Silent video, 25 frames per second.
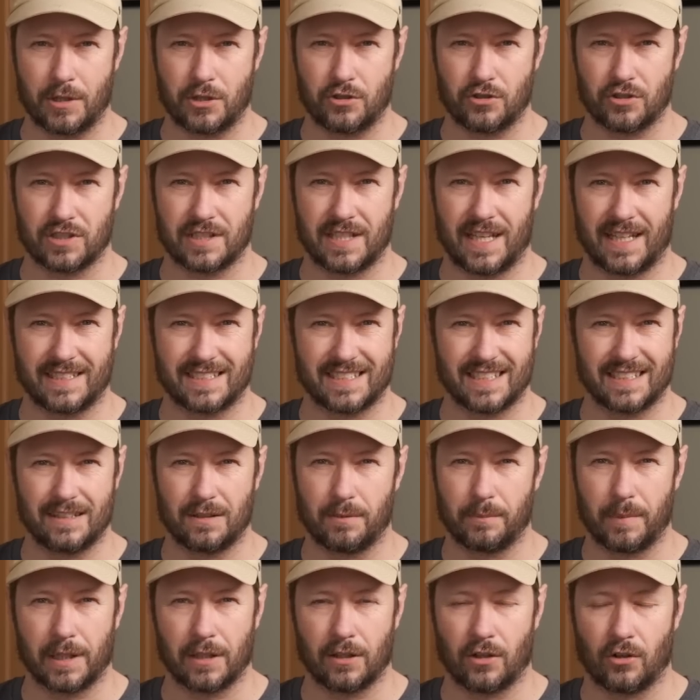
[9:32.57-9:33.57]
It just takes a
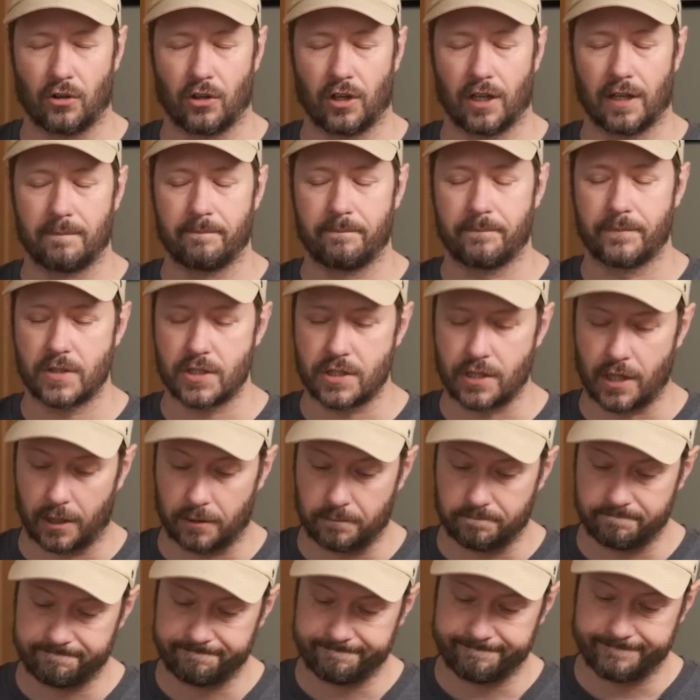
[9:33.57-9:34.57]
little bit longer.
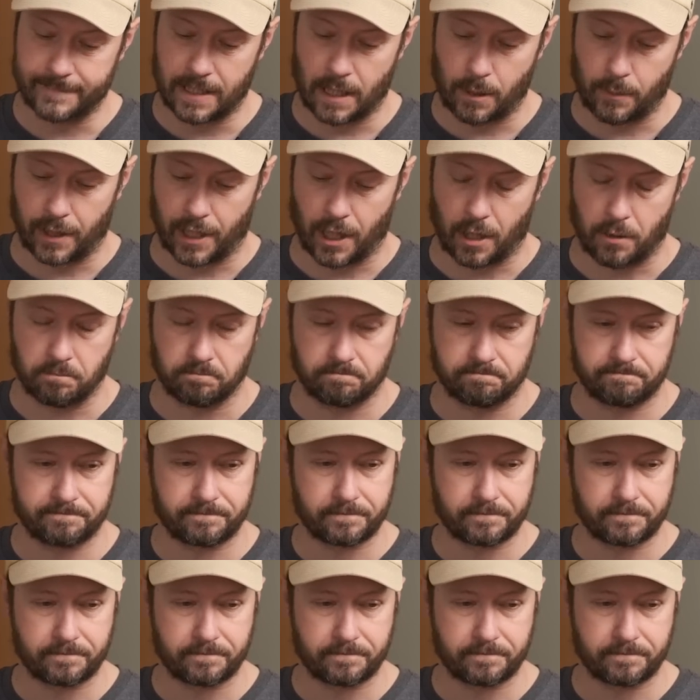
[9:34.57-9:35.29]
So there we go.